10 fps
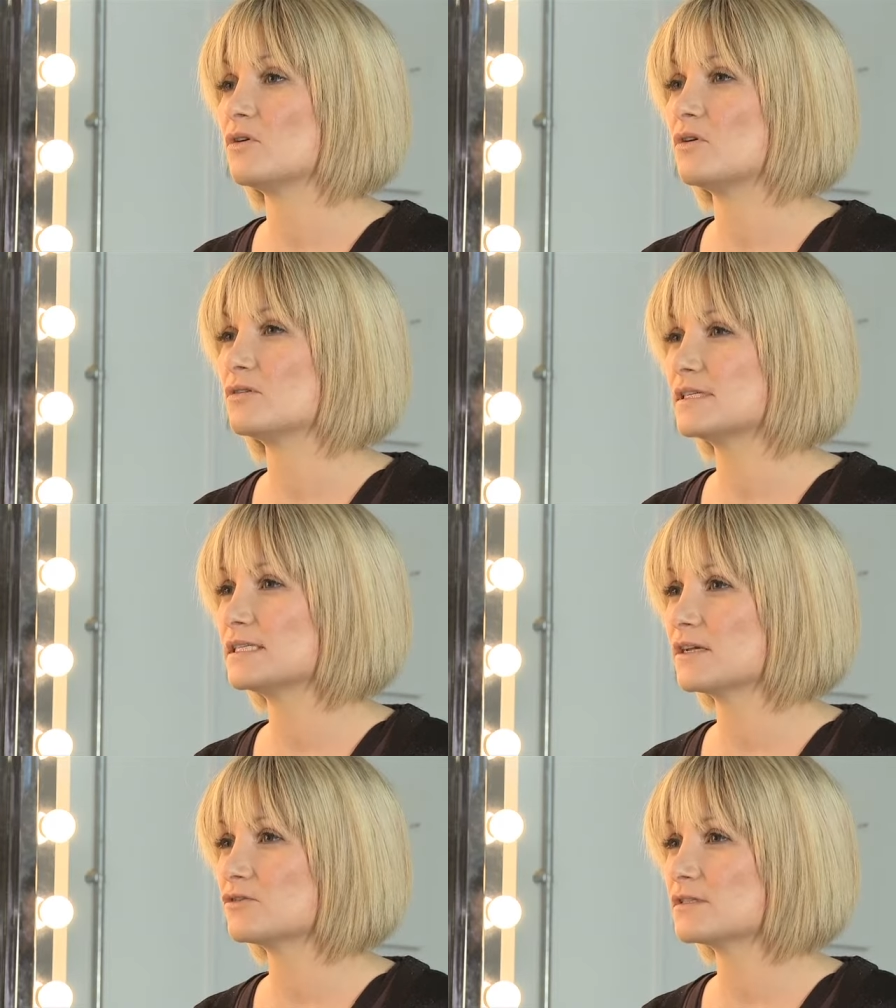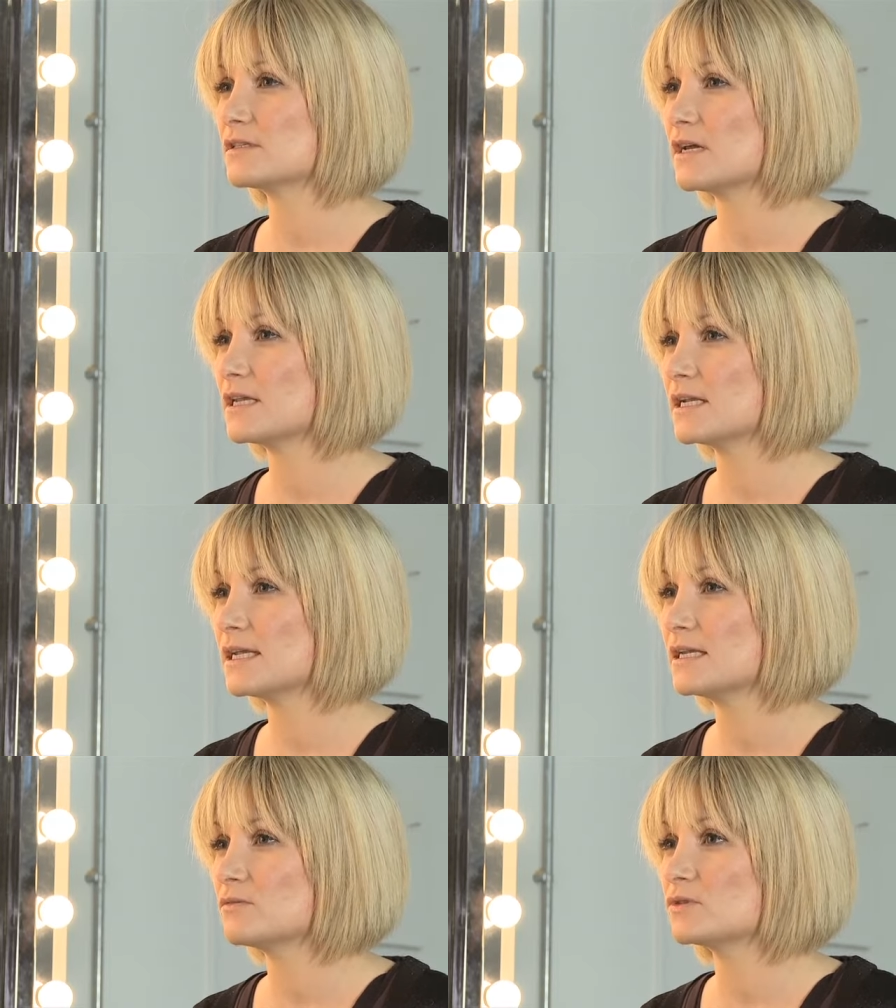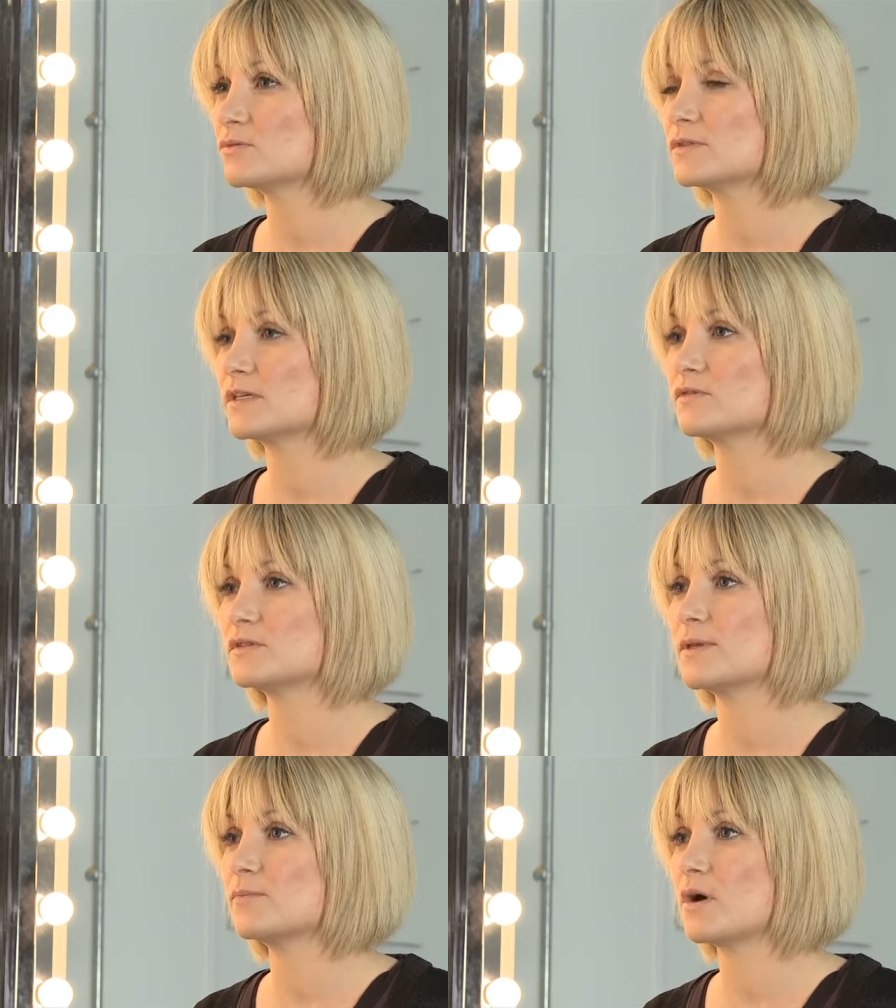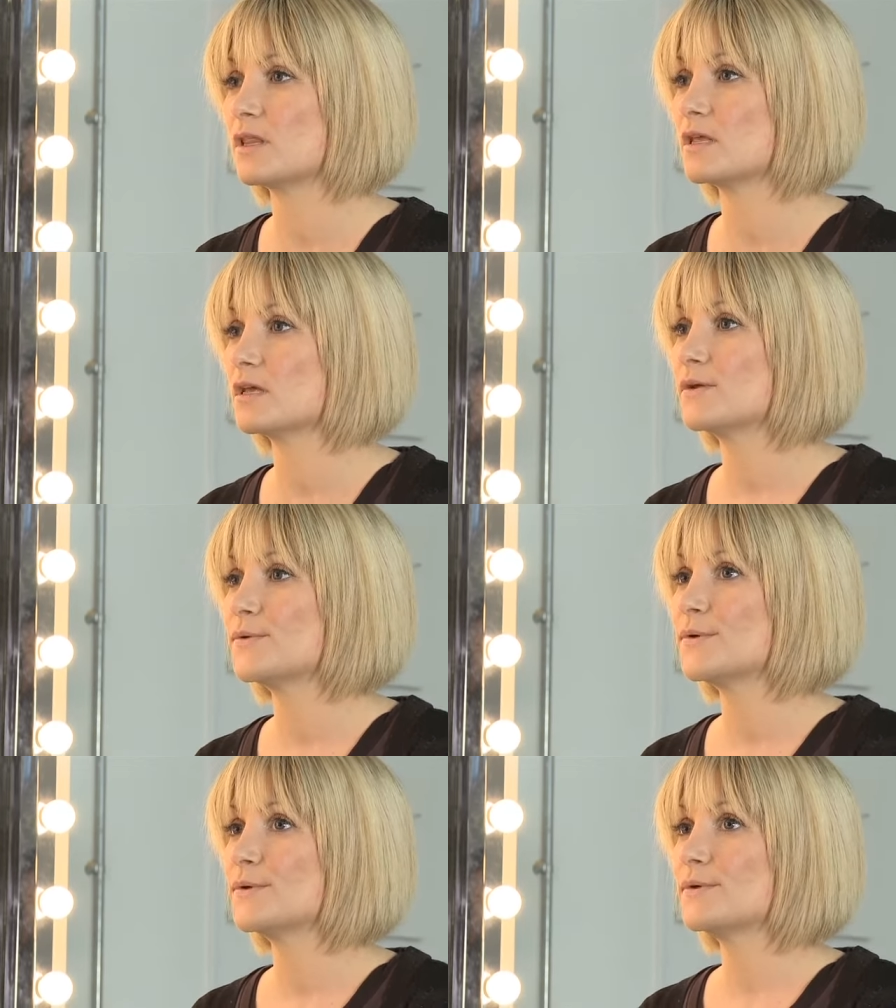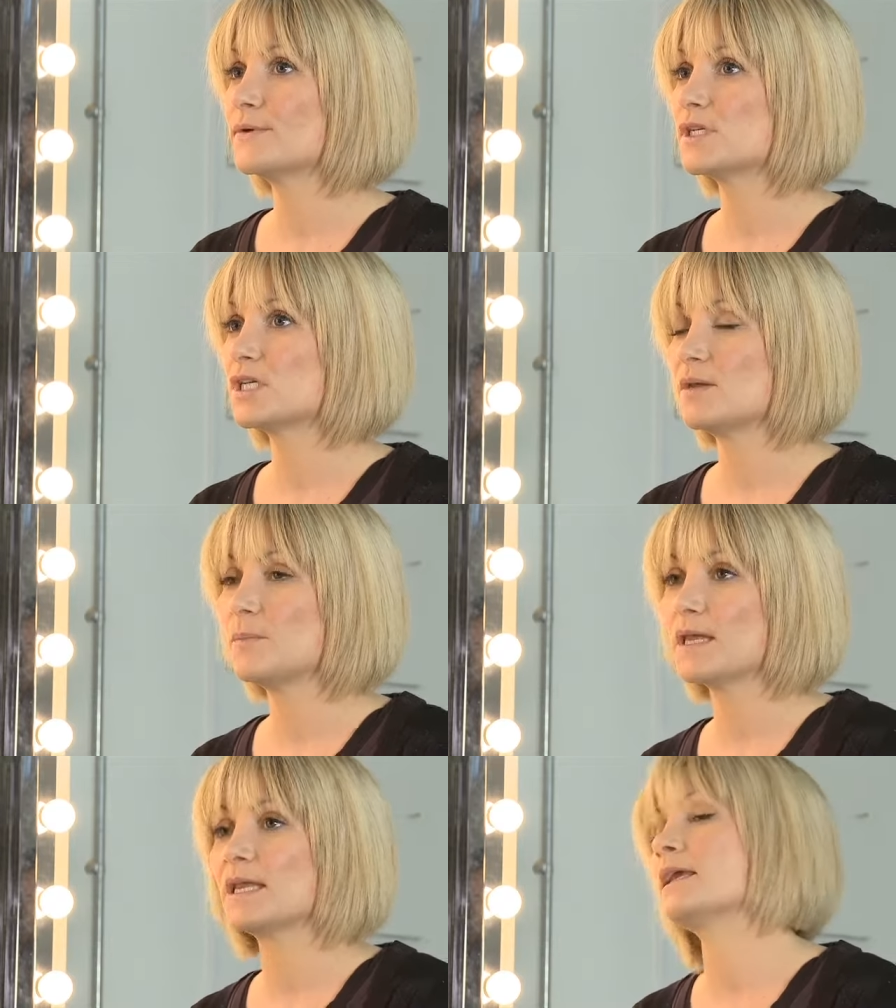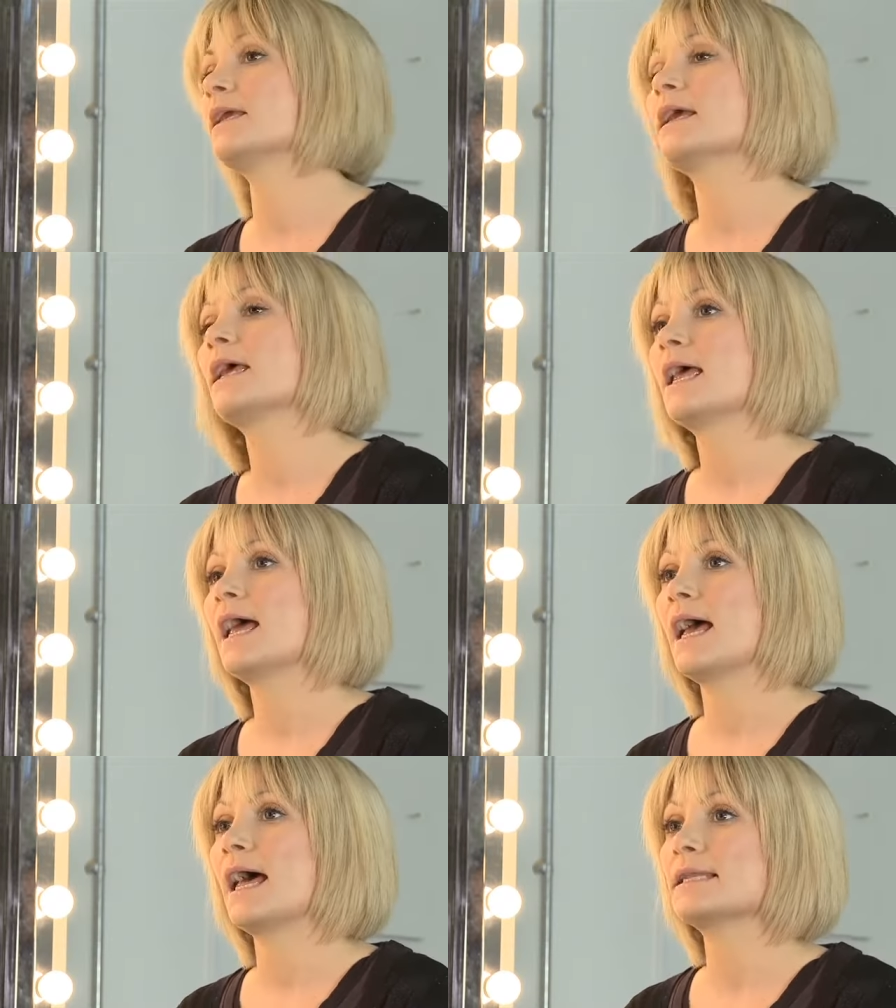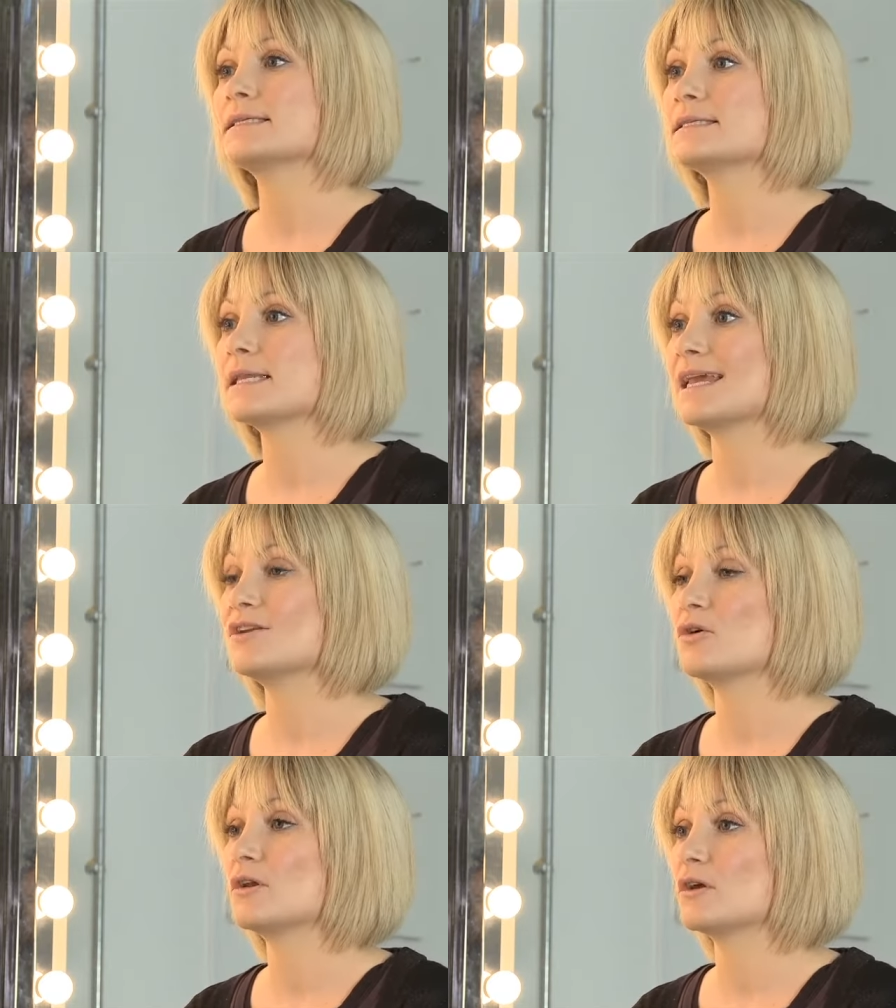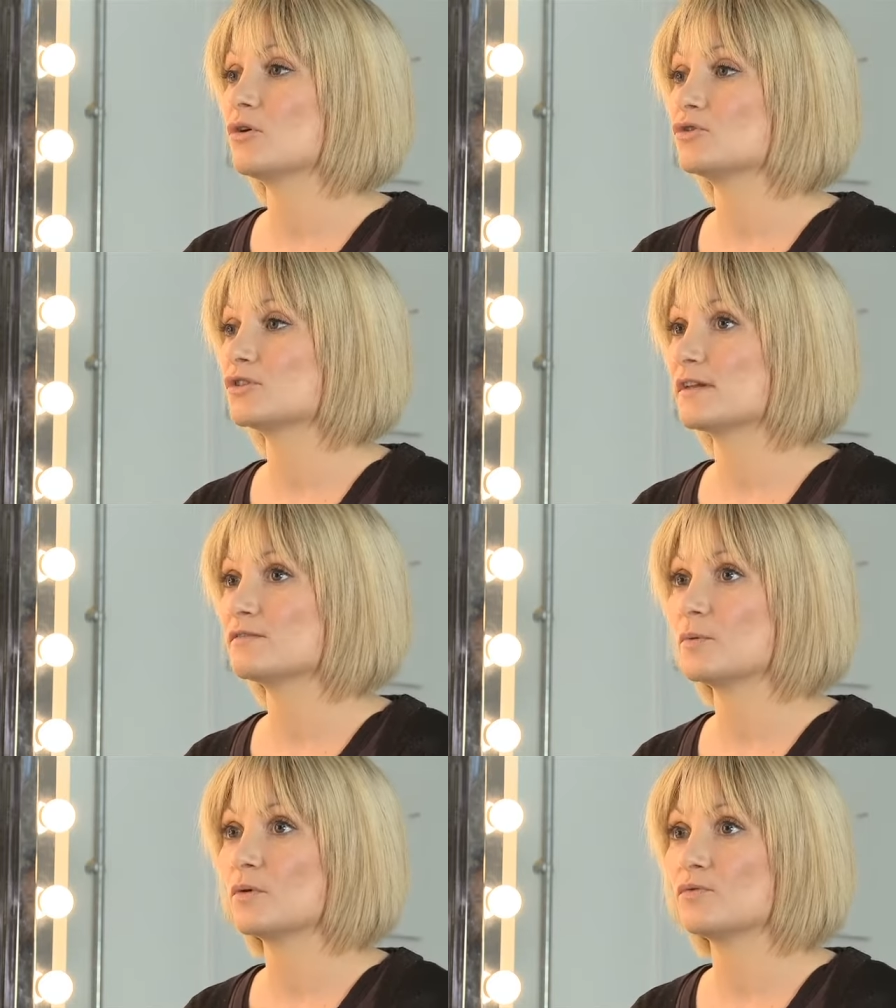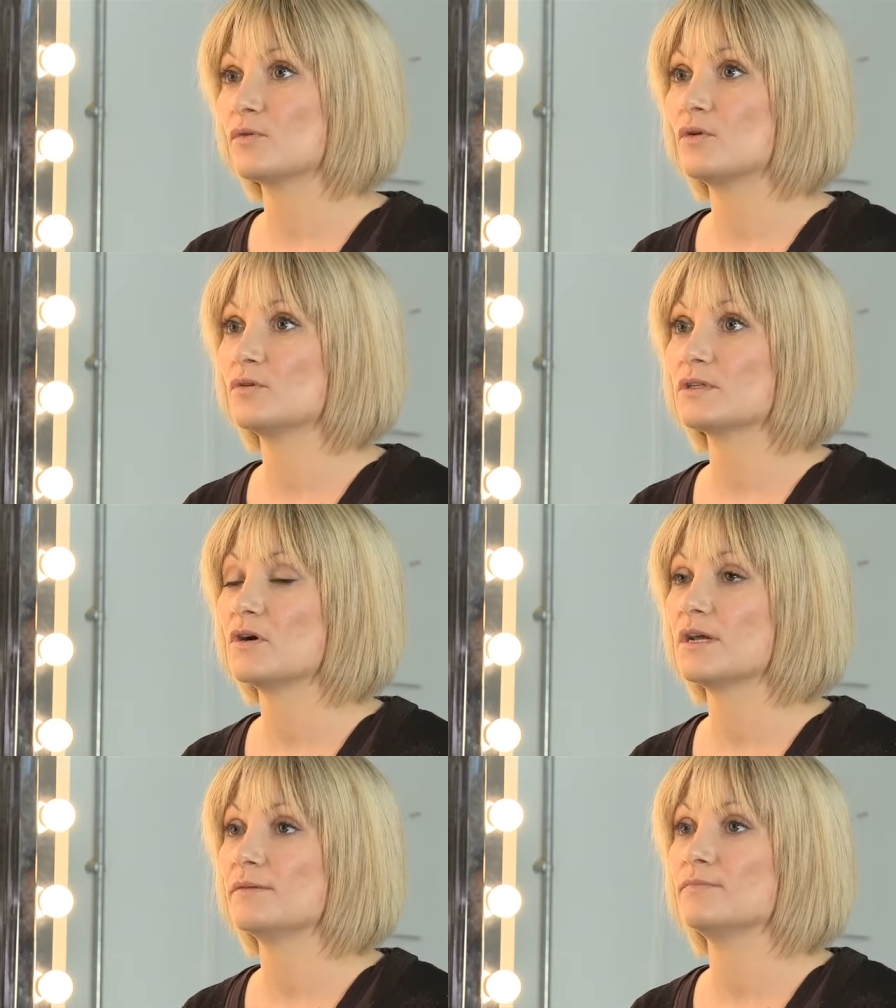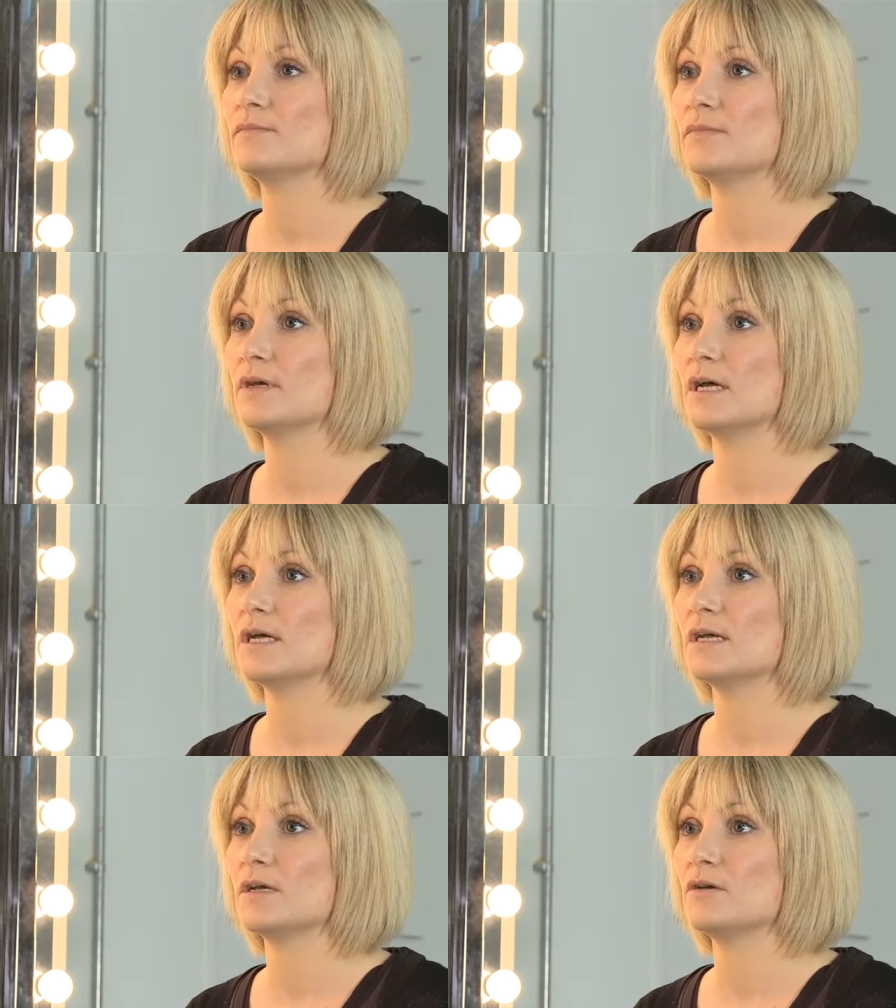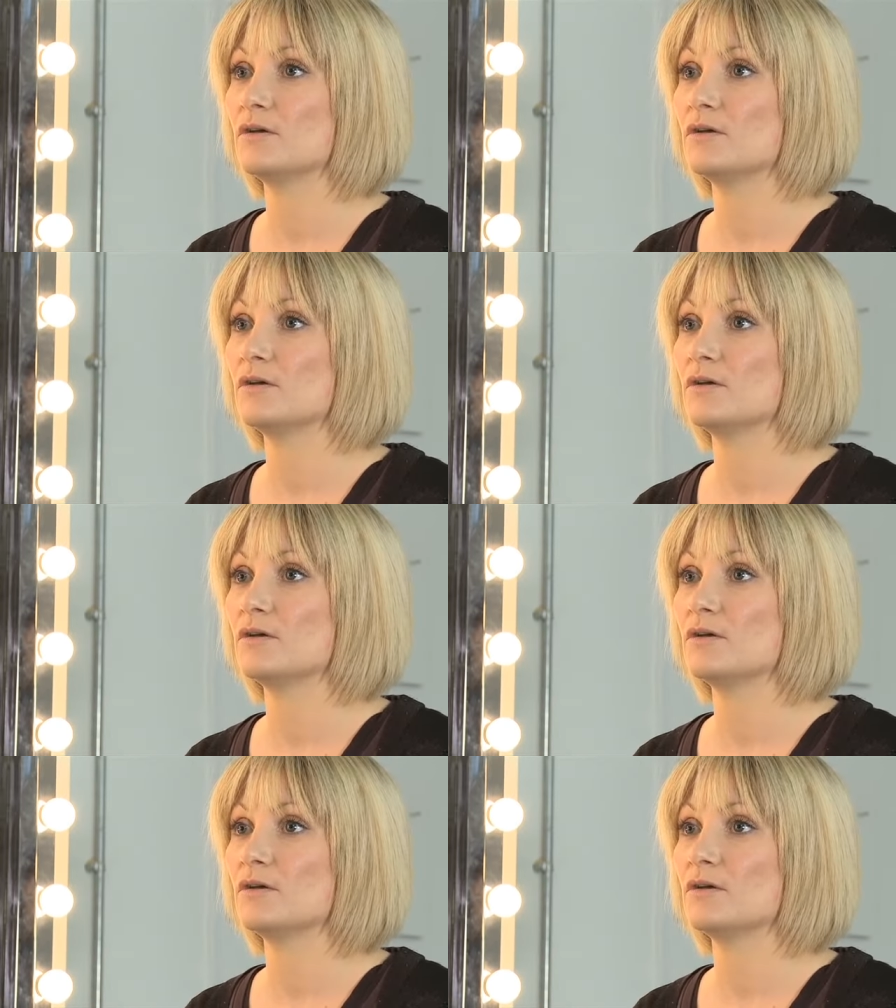oxytetracycline which was given to me by the GP and stayed on a contraceptive pill for a long time uh,